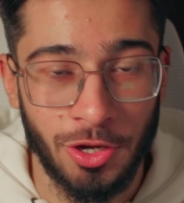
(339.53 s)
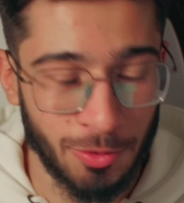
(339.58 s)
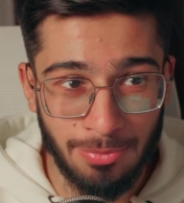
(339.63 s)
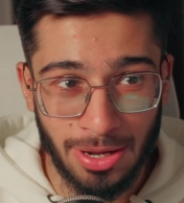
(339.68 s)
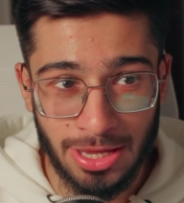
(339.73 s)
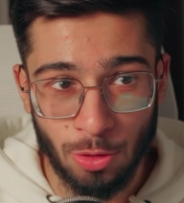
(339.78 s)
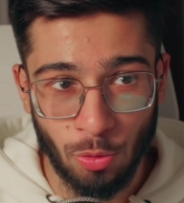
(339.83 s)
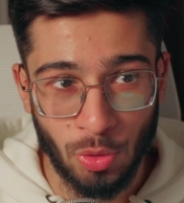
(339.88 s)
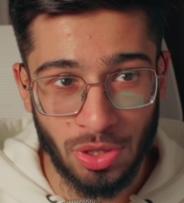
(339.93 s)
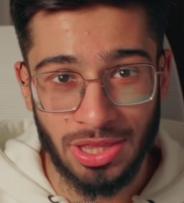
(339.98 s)
And
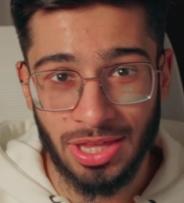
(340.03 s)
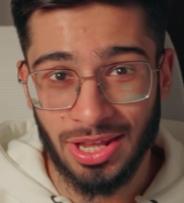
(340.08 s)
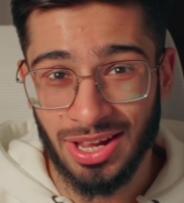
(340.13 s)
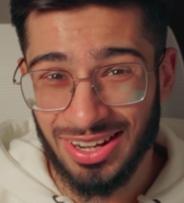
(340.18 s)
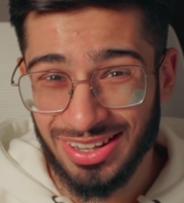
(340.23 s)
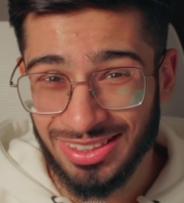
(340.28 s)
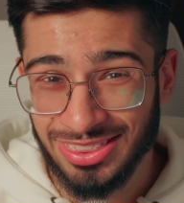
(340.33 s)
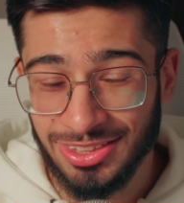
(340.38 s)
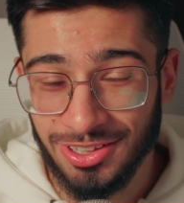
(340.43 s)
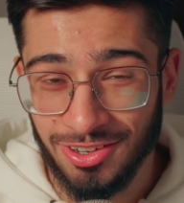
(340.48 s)
by the way,
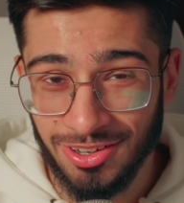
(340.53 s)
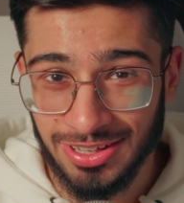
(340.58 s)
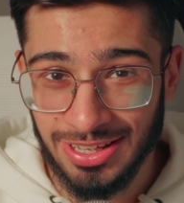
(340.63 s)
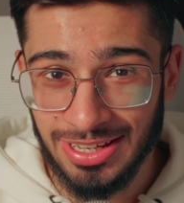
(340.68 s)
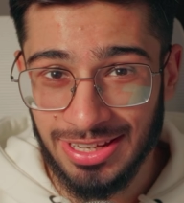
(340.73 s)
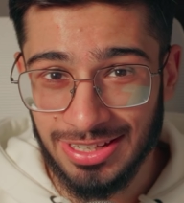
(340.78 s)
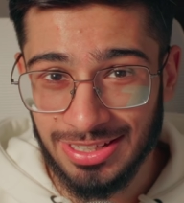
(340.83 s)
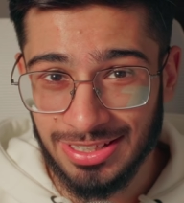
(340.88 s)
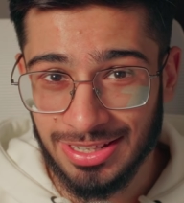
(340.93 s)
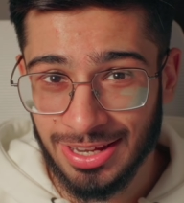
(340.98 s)
there are
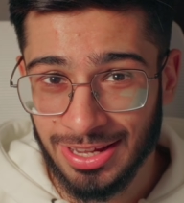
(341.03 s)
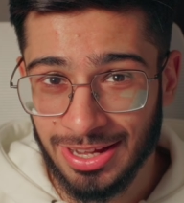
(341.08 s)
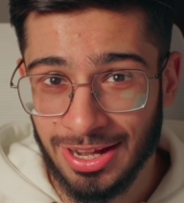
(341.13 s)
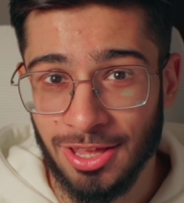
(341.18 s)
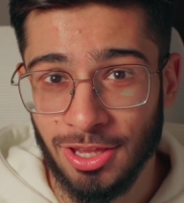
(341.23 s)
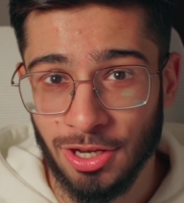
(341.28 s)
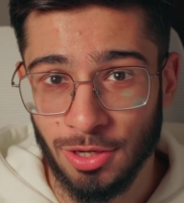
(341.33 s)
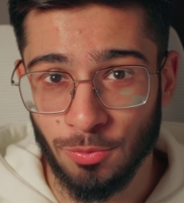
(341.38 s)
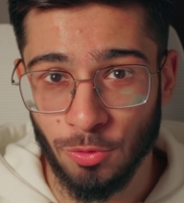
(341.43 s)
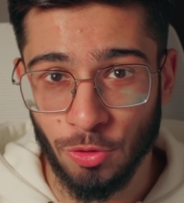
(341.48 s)
13 color